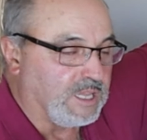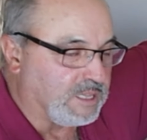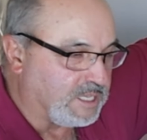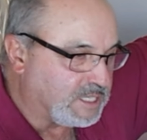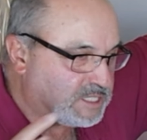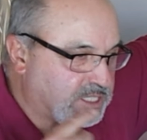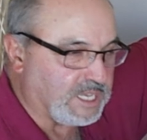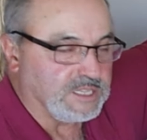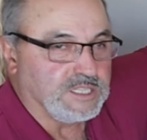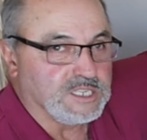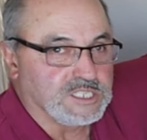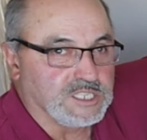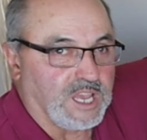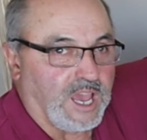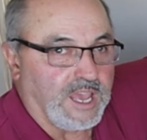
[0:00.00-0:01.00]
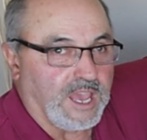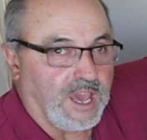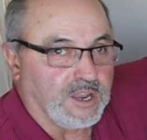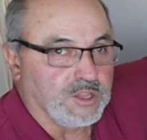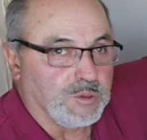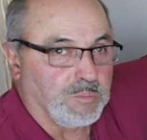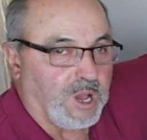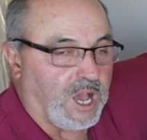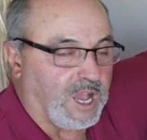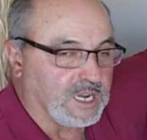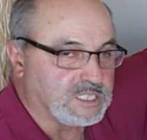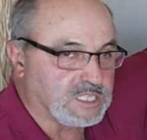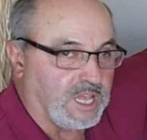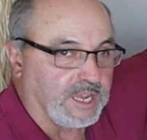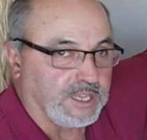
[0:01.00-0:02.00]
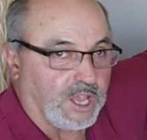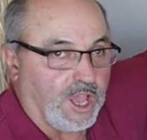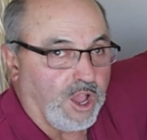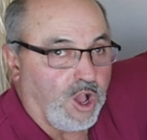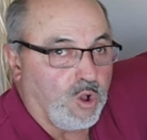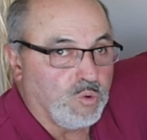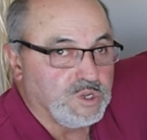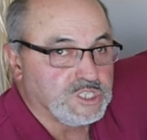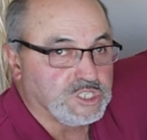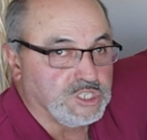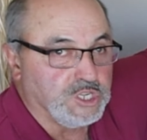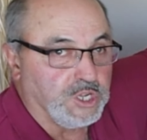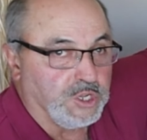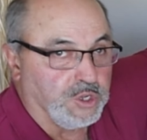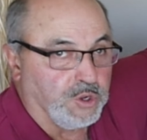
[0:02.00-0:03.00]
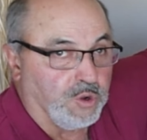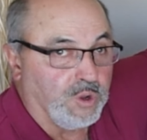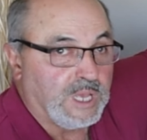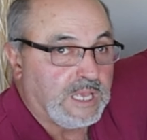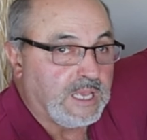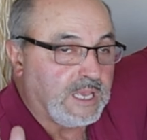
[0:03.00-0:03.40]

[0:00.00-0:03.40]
Let's get this guy out of the box like I always do.